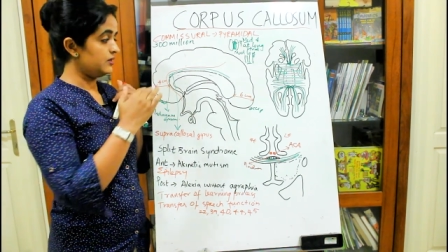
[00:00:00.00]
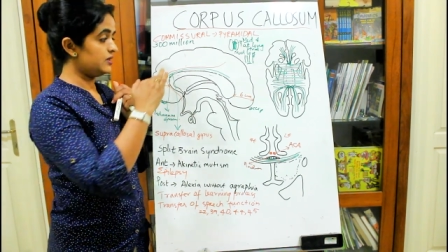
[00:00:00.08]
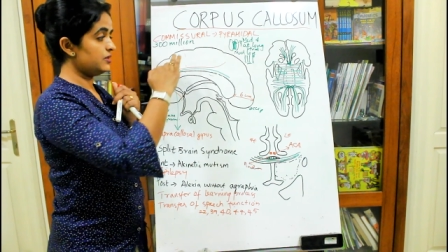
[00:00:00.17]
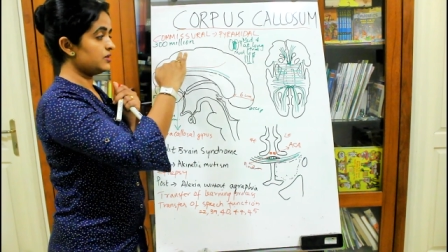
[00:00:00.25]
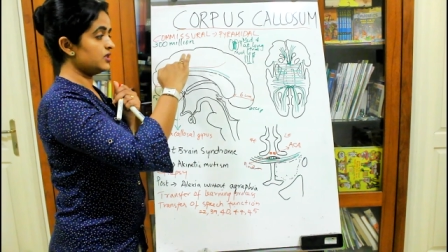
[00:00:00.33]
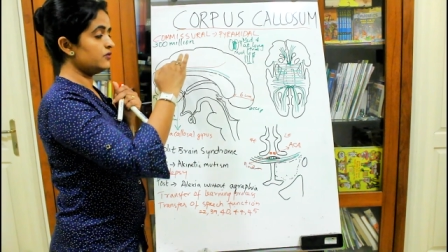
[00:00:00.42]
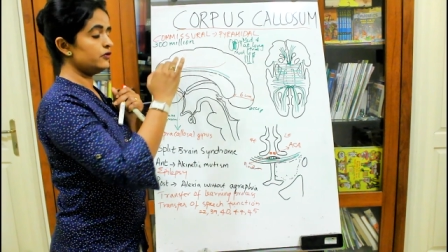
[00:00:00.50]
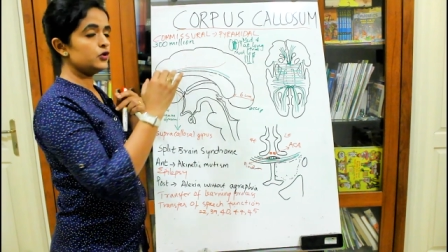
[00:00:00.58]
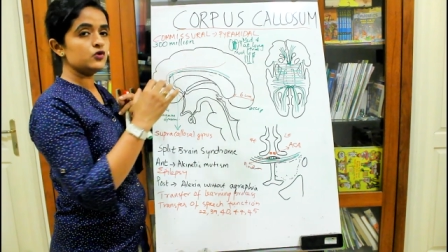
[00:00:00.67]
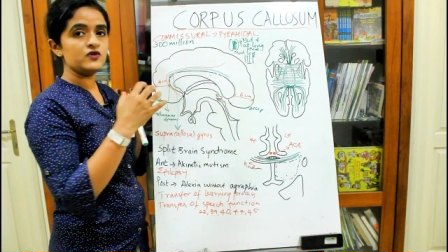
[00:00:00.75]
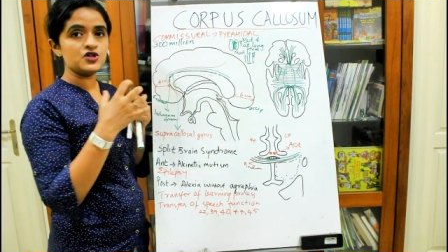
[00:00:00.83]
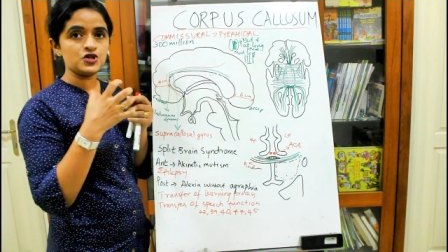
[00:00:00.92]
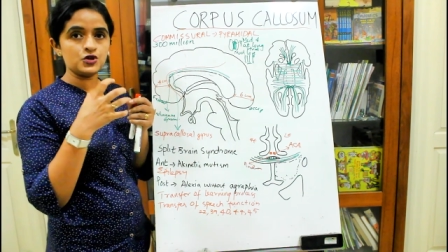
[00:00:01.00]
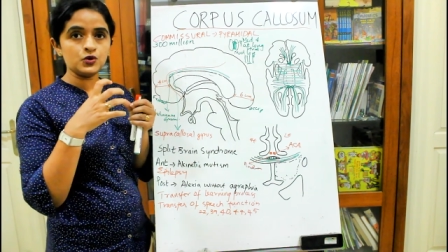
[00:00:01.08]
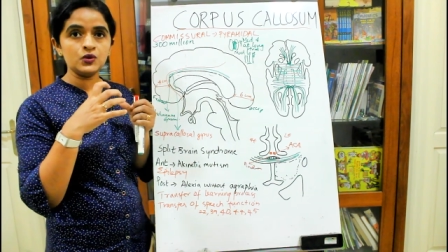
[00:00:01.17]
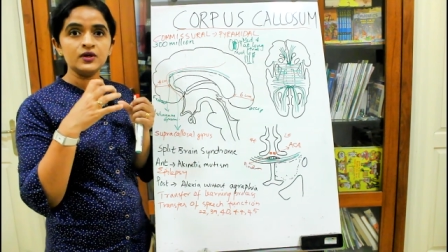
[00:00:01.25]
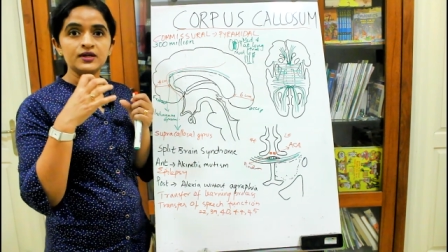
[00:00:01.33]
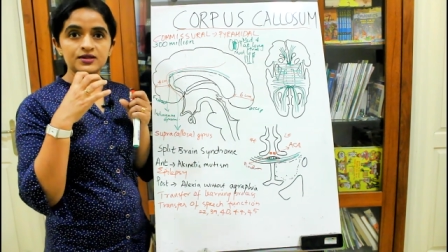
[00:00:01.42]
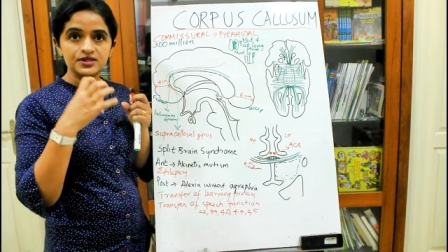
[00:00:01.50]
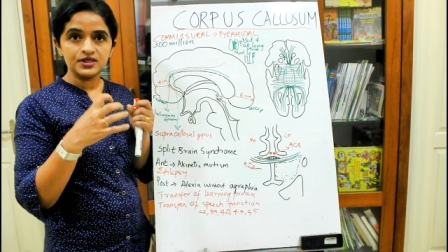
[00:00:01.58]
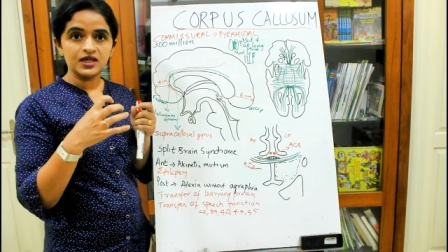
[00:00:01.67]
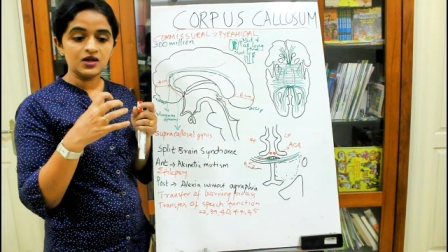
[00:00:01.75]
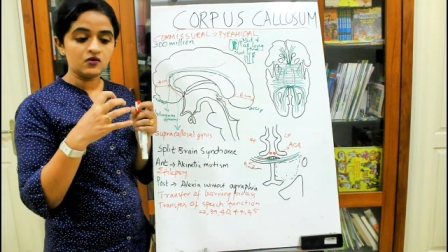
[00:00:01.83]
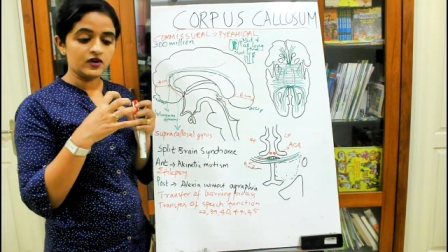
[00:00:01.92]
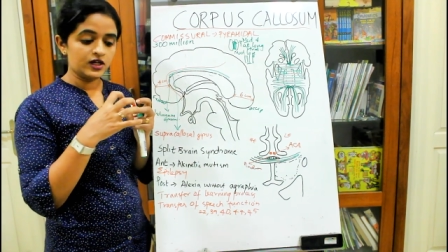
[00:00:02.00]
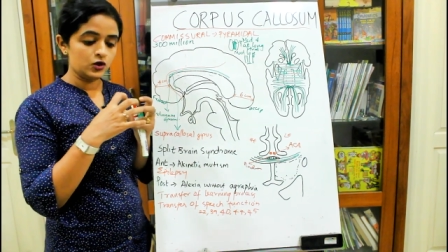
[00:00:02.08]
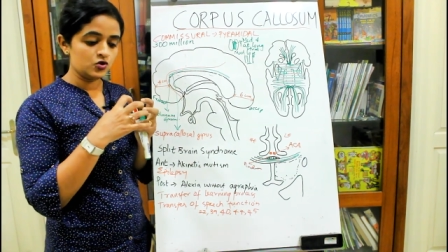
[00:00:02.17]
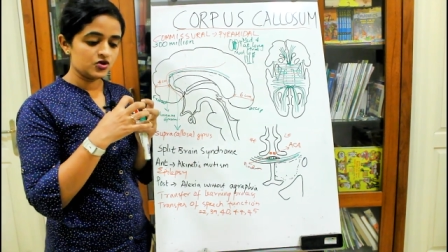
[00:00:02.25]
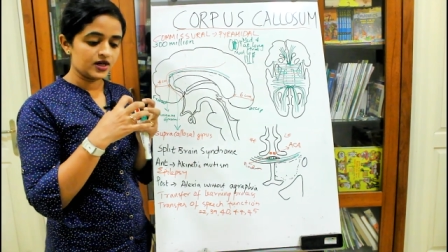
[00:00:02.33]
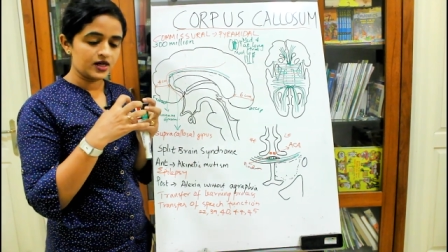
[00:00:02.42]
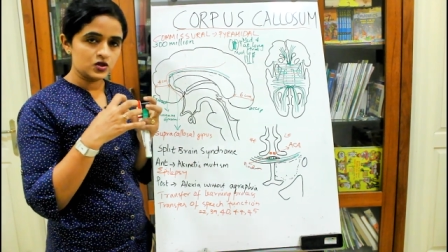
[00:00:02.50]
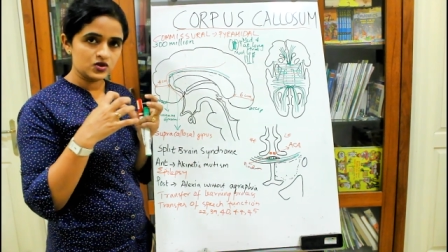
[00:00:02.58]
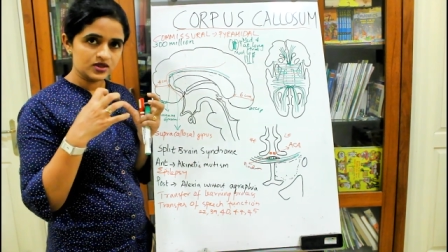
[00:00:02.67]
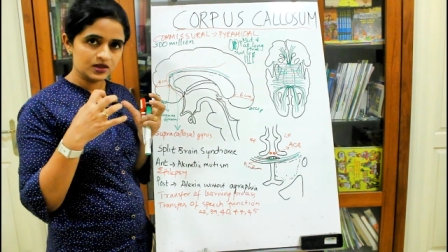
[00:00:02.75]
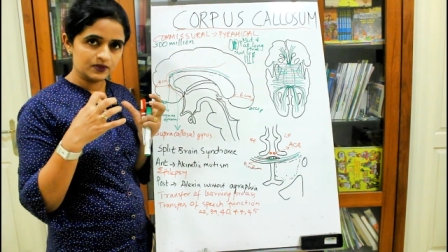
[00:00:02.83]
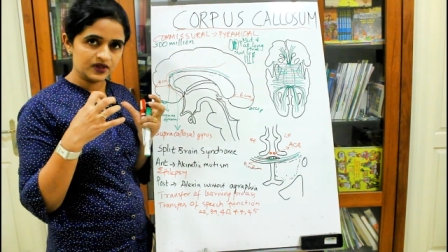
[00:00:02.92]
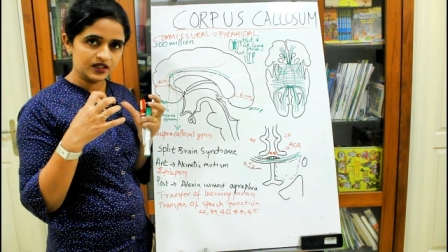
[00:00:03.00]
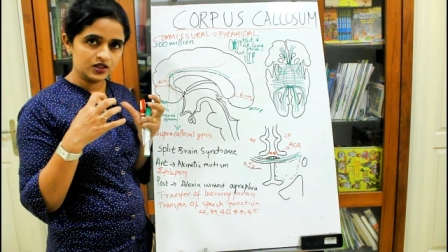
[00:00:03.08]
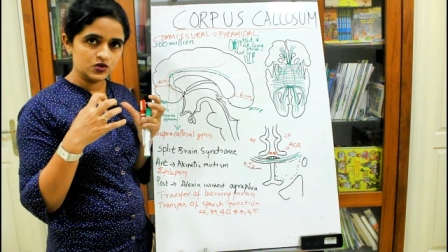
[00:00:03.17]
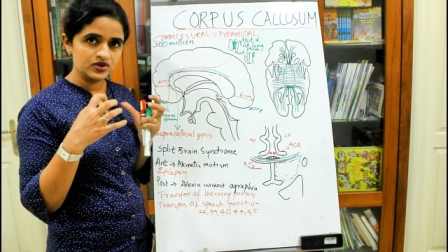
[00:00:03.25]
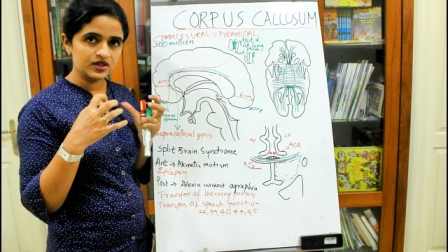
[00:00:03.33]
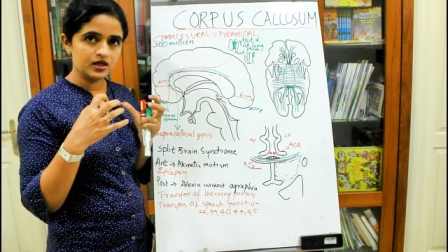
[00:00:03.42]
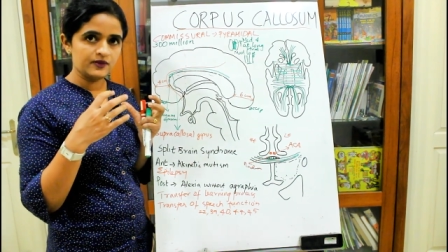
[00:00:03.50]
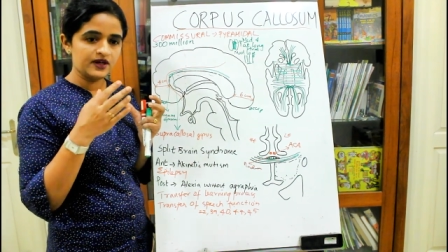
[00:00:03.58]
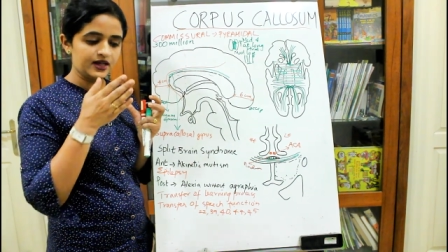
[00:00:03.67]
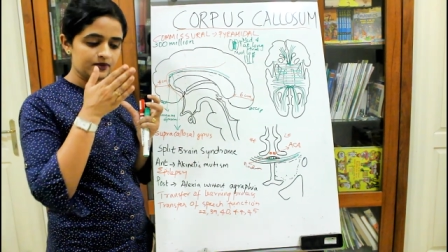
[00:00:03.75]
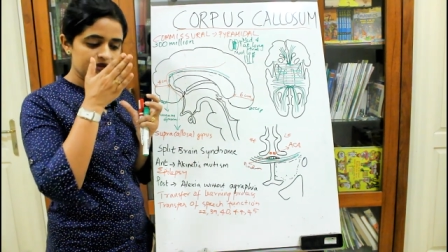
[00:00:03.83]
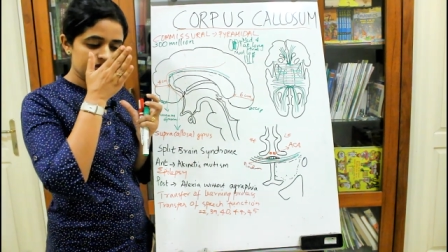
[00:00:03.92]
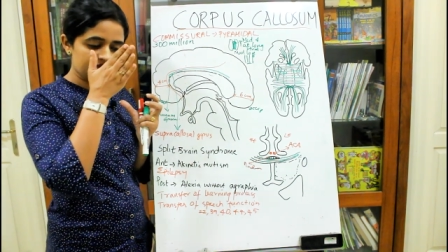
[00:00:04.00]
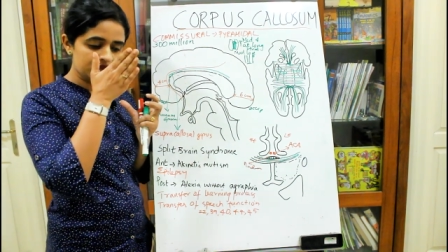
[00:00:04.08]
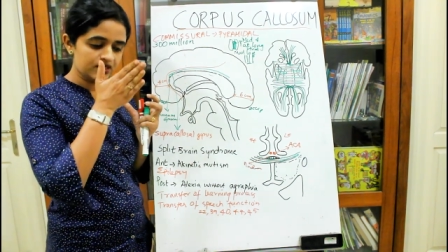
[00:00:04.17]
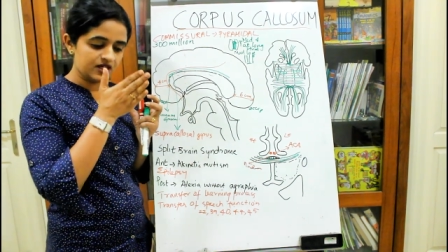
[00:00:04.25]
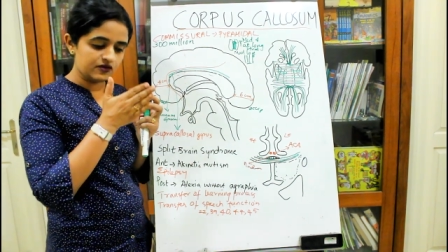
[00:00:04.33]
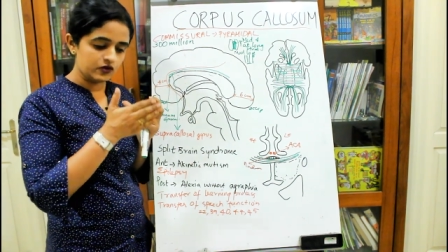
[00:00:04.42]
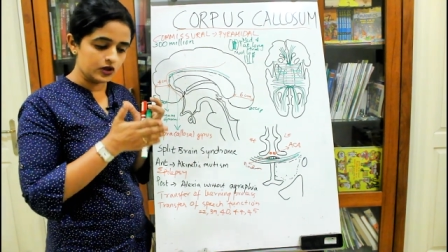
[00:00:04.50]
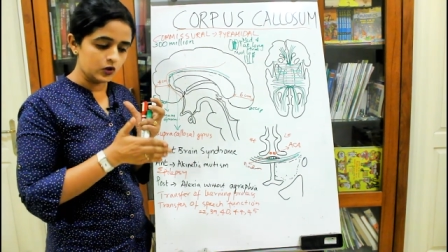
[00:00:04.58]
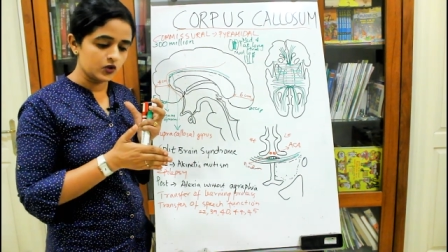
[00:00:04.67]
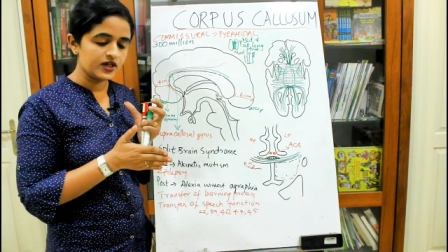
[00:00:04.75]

this is the view which you see when you try to separate the two cerebral hemispheres and if you are